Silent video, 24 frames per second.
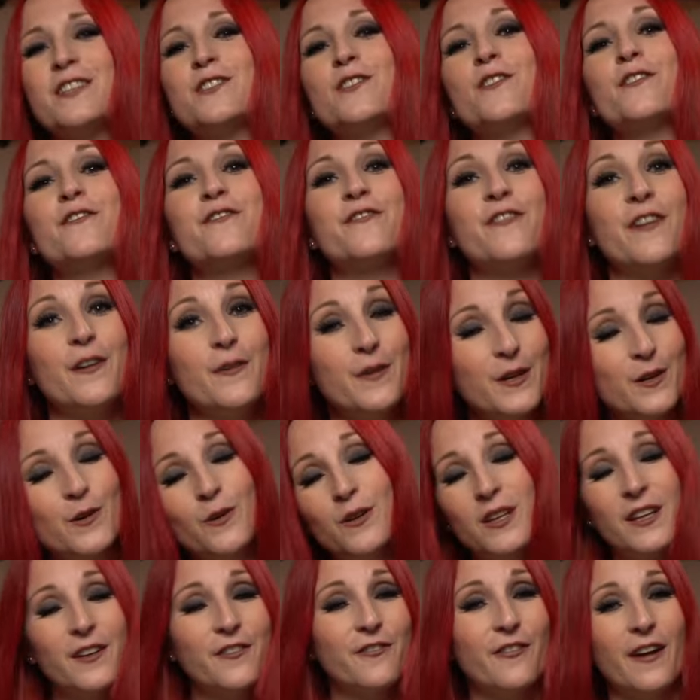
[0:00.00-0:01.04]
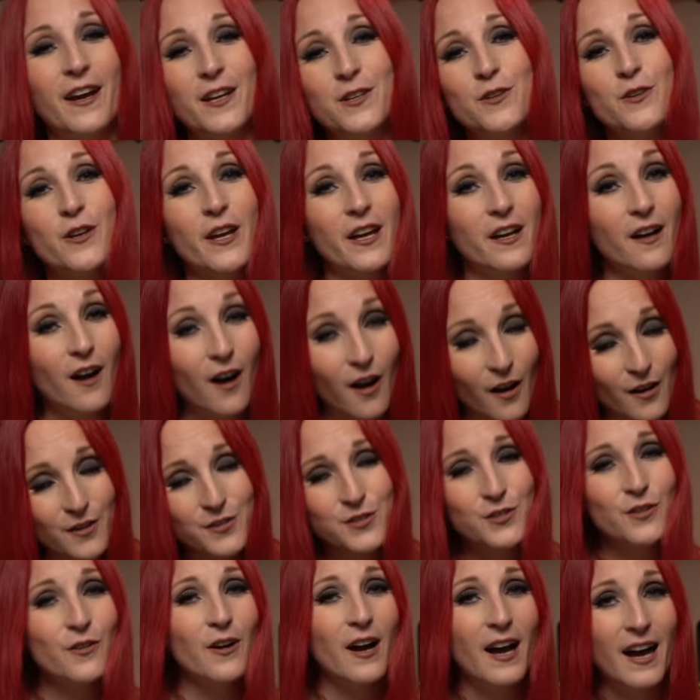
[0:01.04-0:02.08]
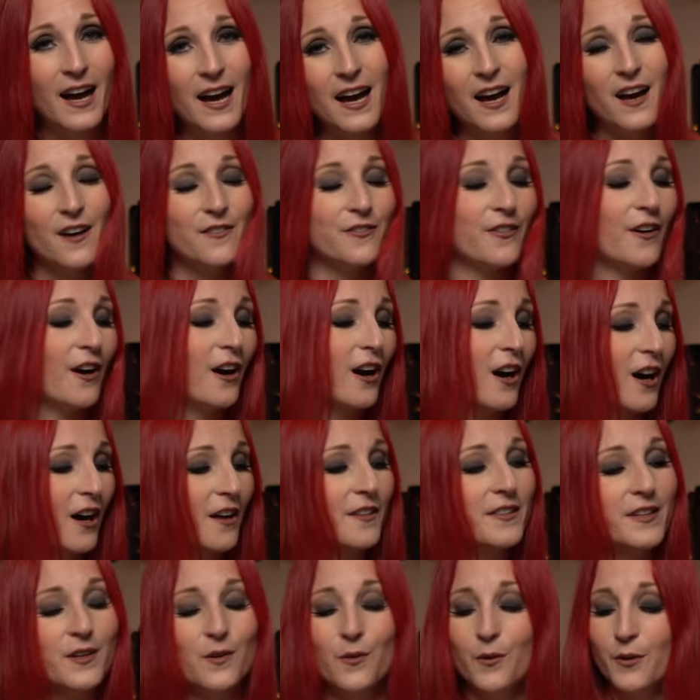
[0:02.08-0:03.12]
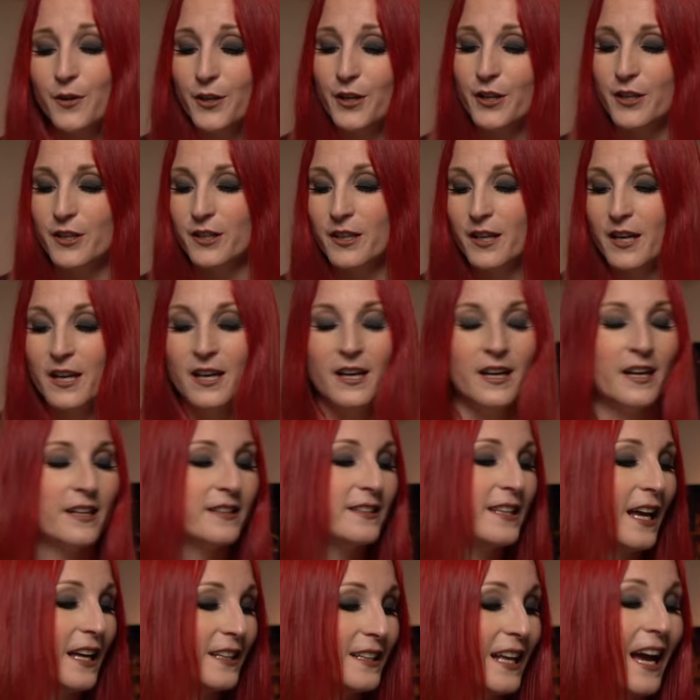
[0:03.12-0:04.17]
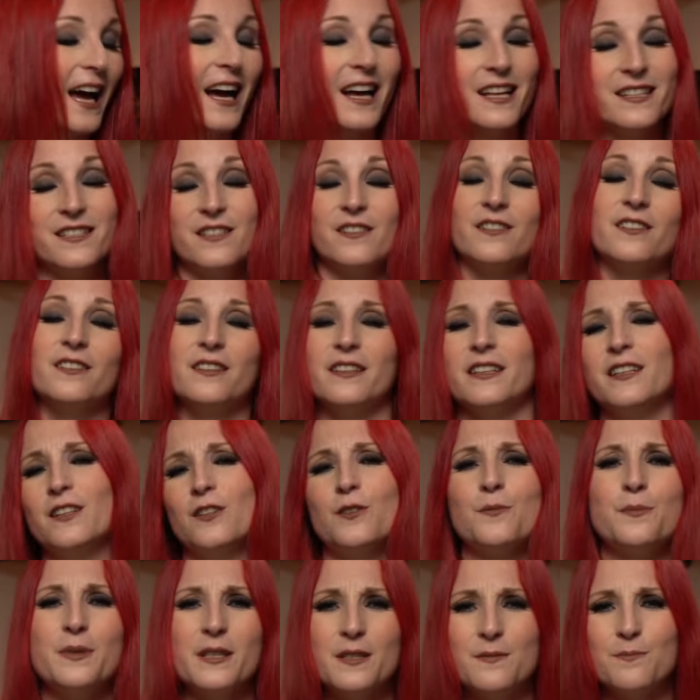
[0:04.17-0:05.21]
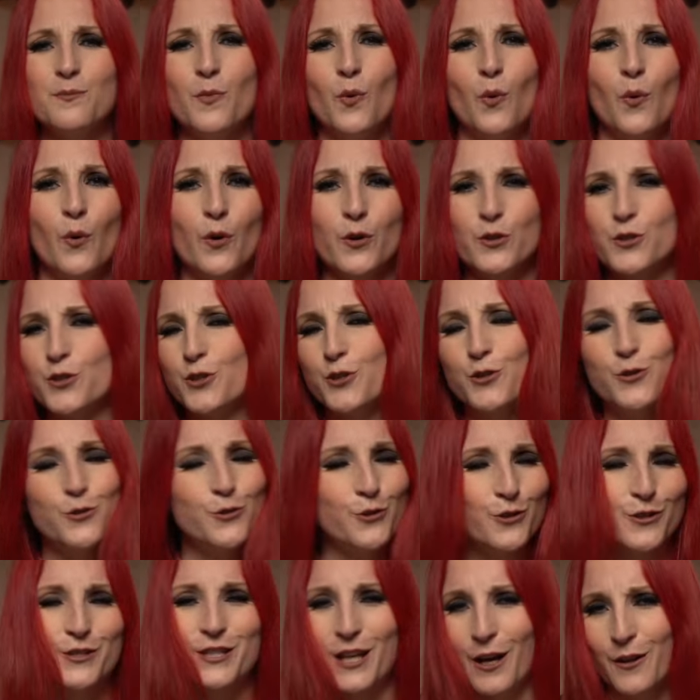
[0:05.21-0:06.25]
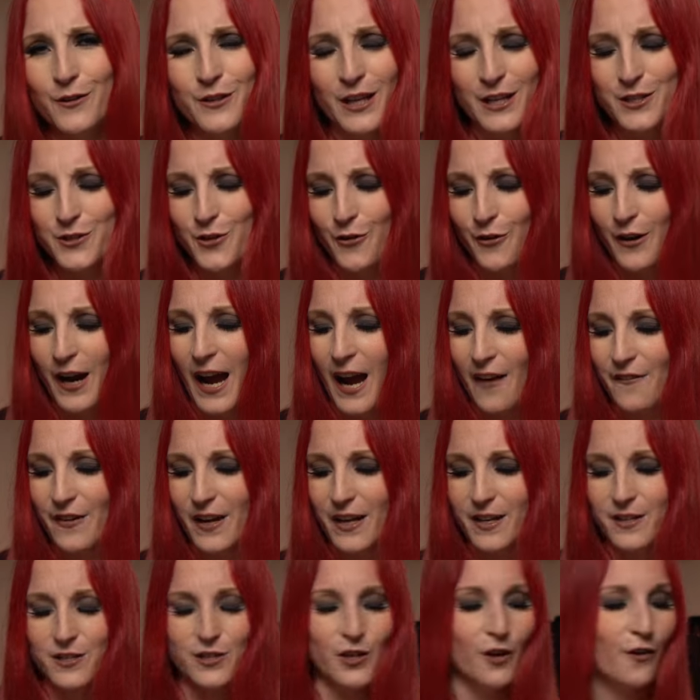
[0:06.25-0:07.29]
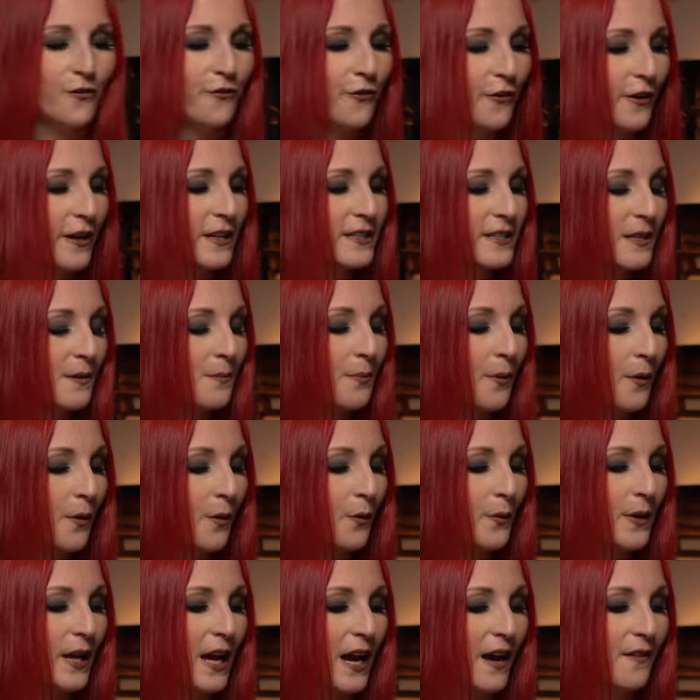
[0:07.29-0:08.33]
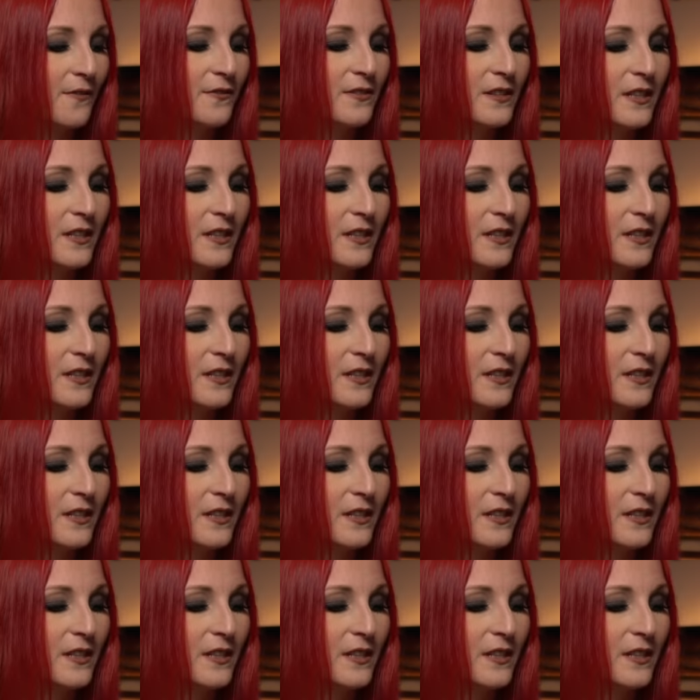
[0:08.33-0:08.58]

are very cool effects you can also have on the organ that adds a little bit more to the sound that you're having. So for example, we have